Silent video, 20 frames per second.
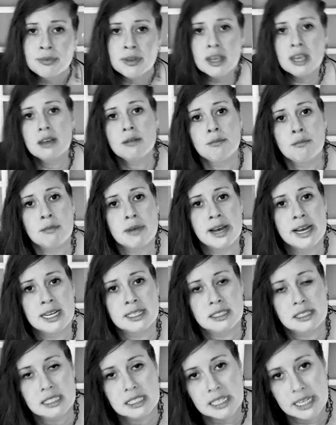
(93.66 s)
in my
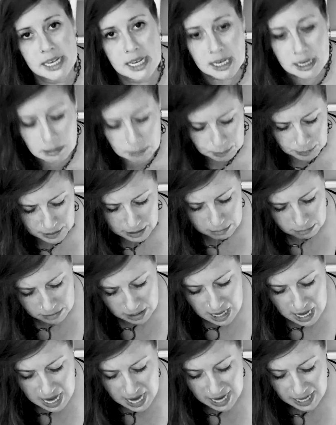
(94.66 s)
sleep, and I'm
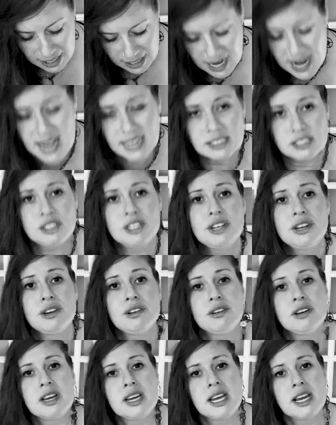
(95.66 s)
lying next to
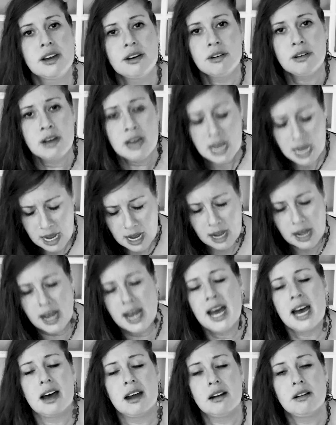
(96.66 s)
you.
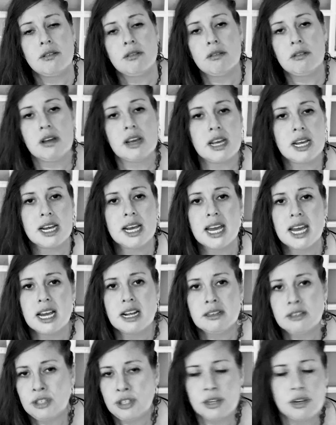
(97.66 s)
How did we
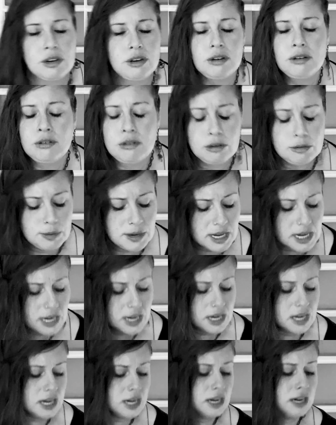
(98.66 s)
get to
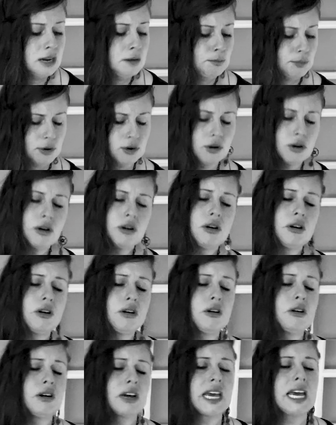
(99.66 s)
be
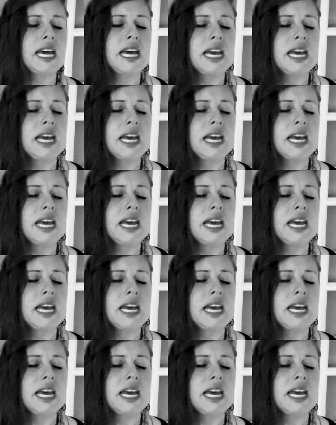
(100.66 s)
broken